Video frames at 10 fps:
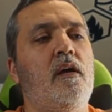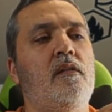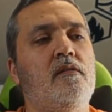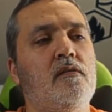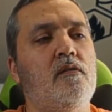
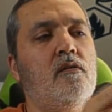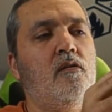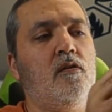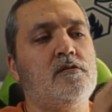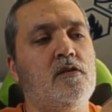and
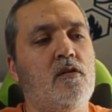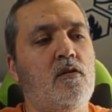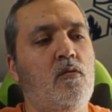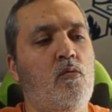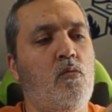
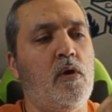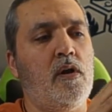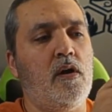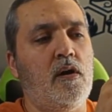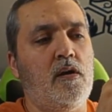also
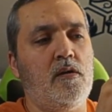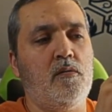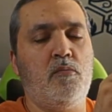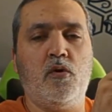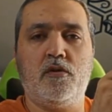when I
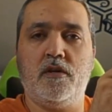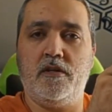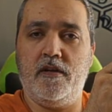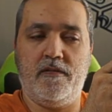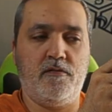bought
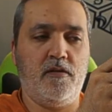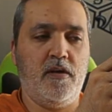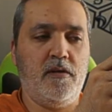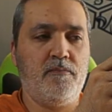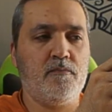it
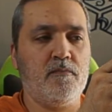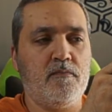yesterday